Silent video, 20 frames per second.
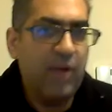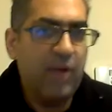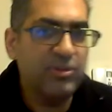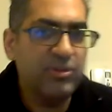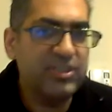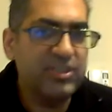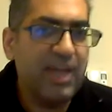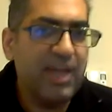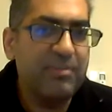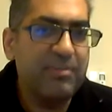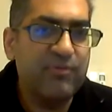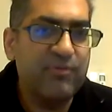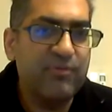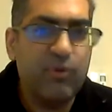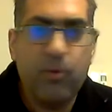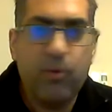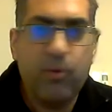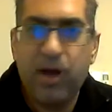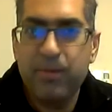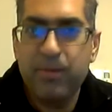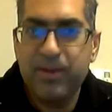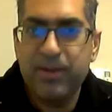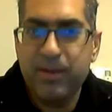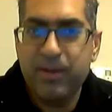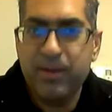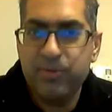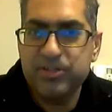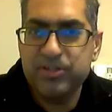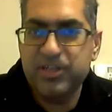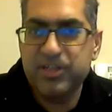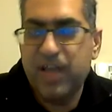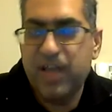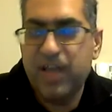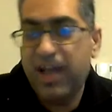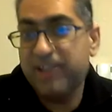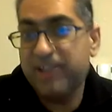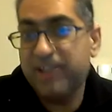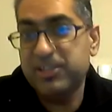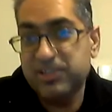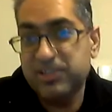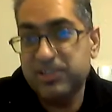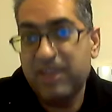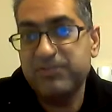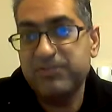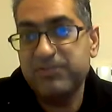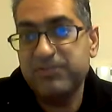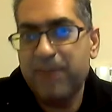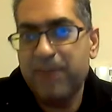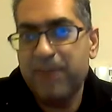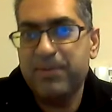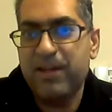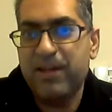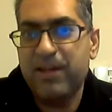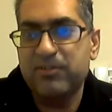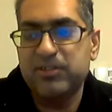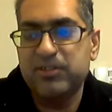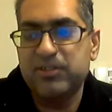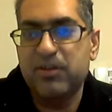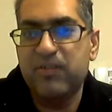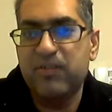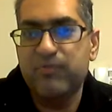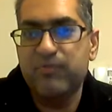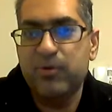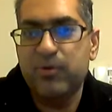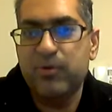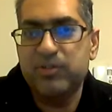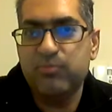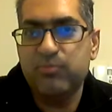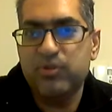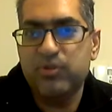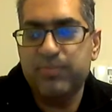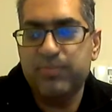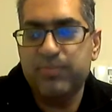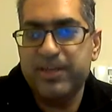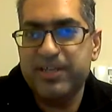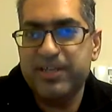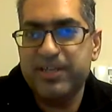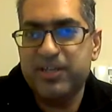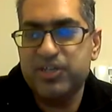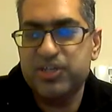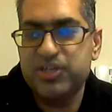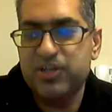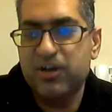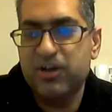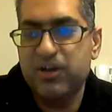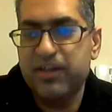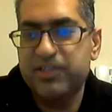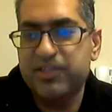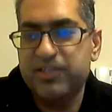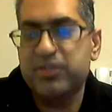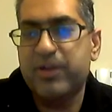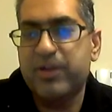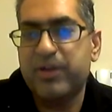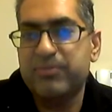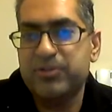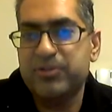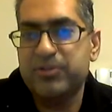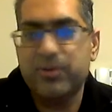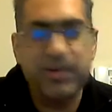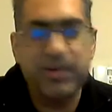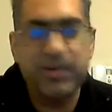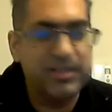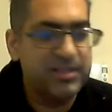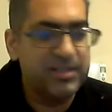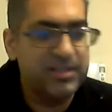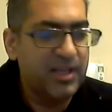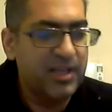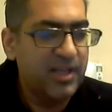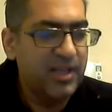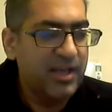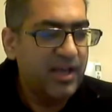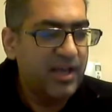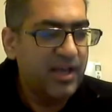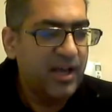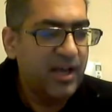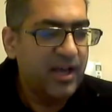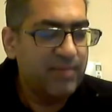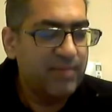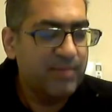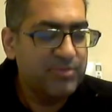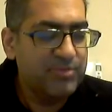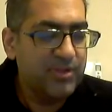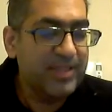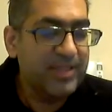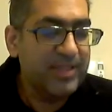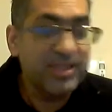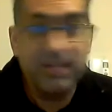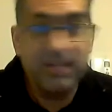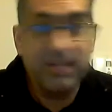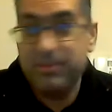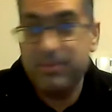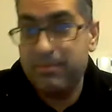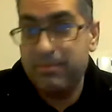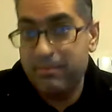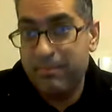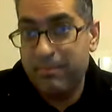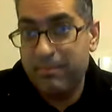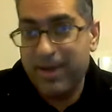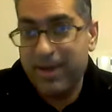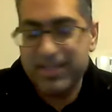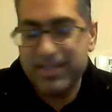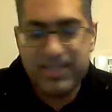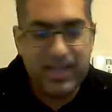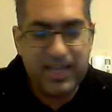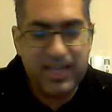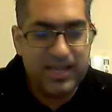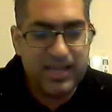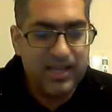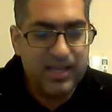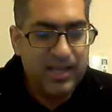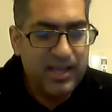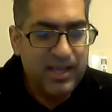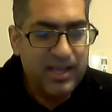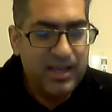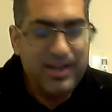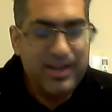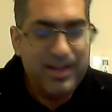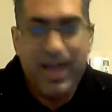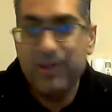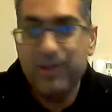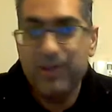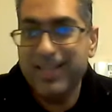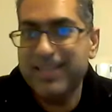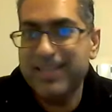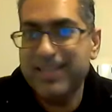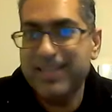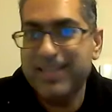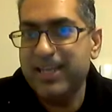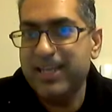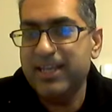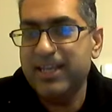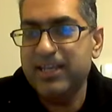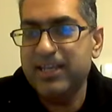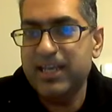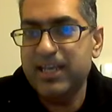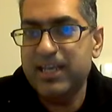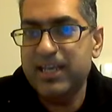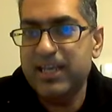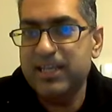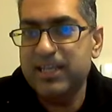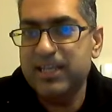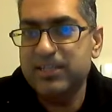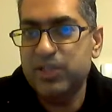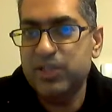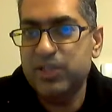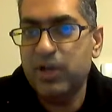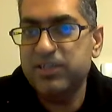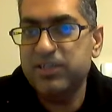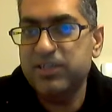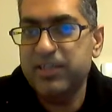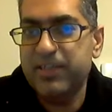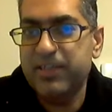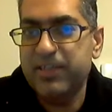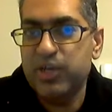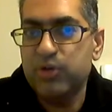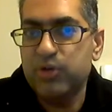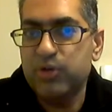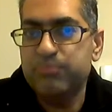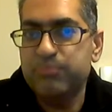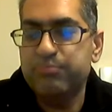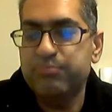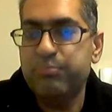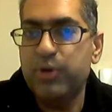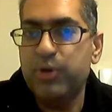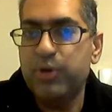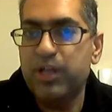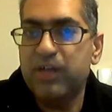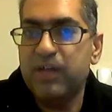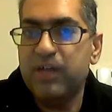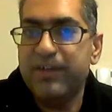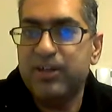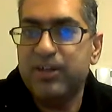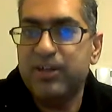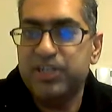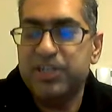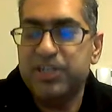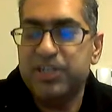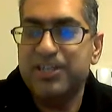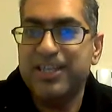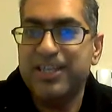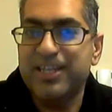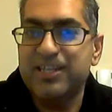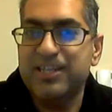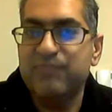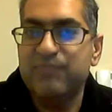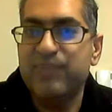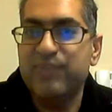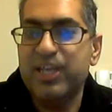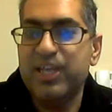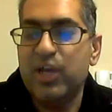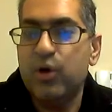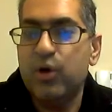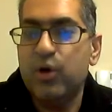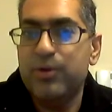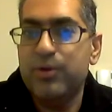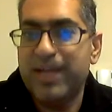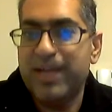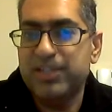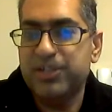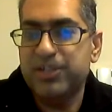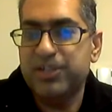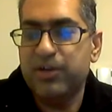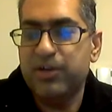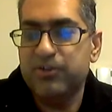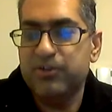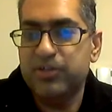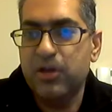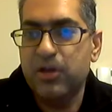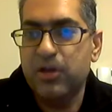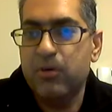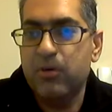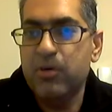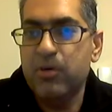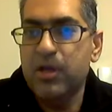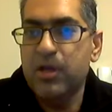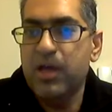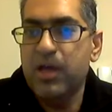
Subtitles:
was snapping for a while, but I actually have stopped now. So I focus most of my attention on Instagram stories. So that's kind of been my take. Now, LinkedIn is, you know, I see that you're putting a lot of energy into LinkedIn video next year. So